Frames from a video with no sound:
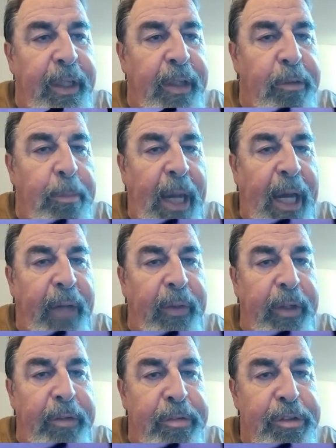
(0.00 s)
and this
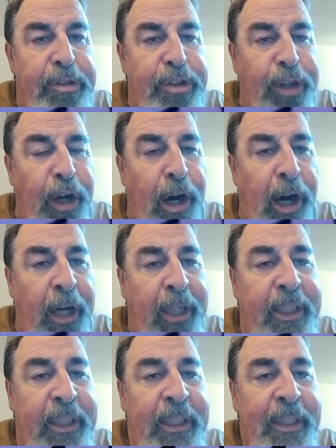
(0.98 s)
battery is
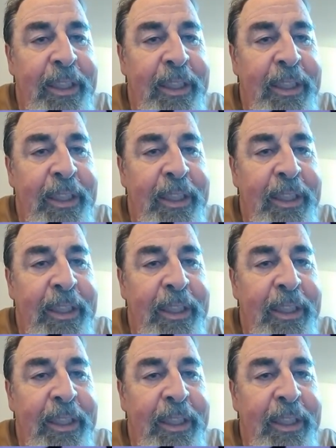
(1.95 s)
chonk.